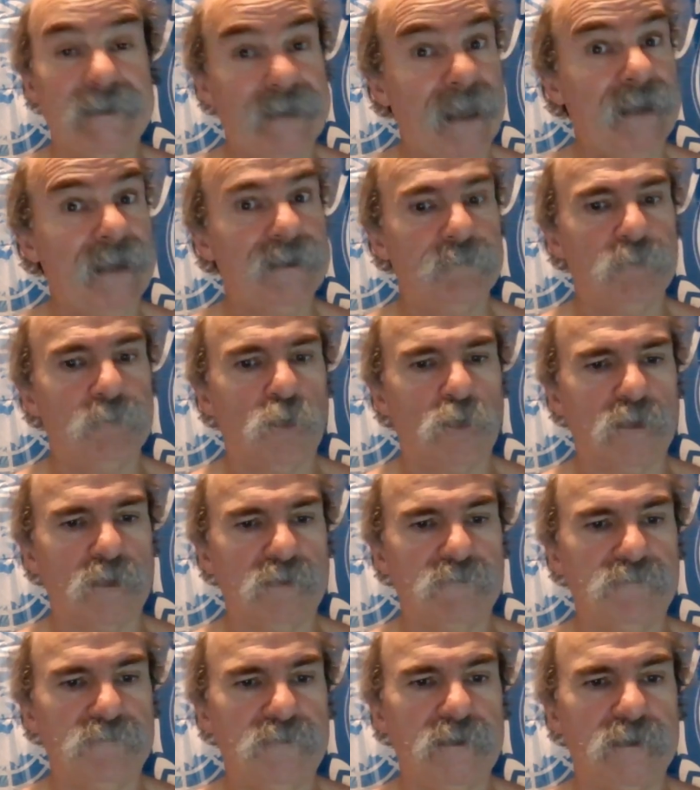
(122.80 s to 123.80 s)
and
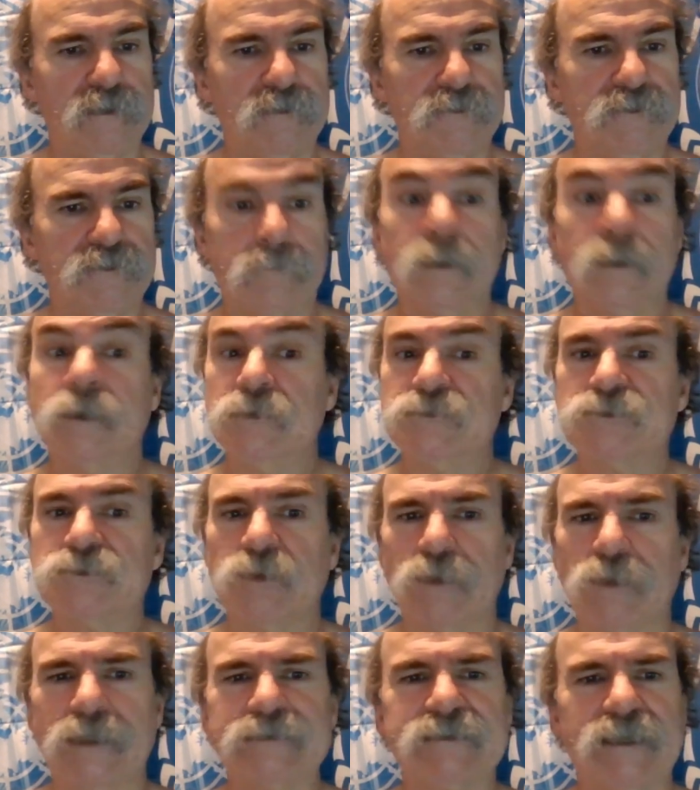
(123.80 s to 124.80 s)
important field. So
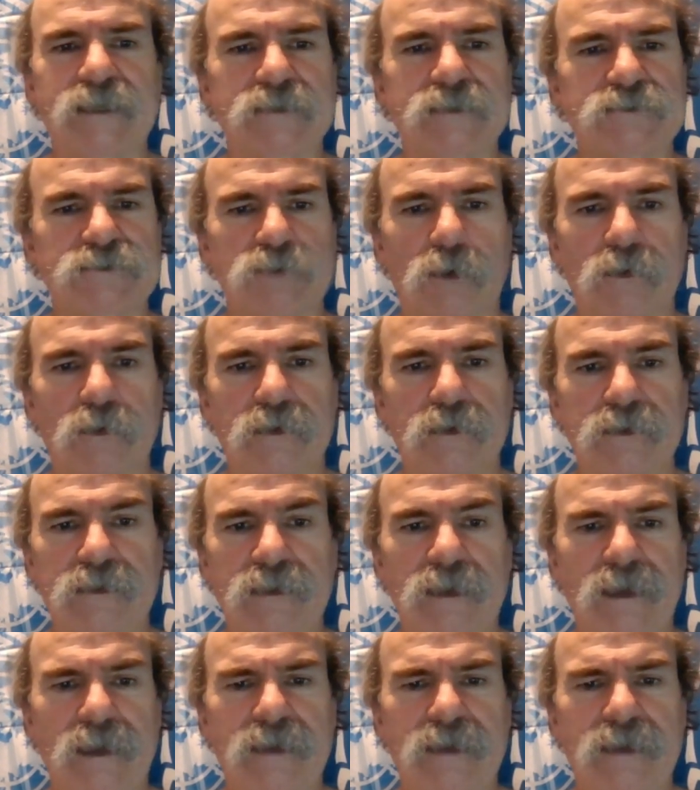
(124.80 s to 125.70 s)
let's get started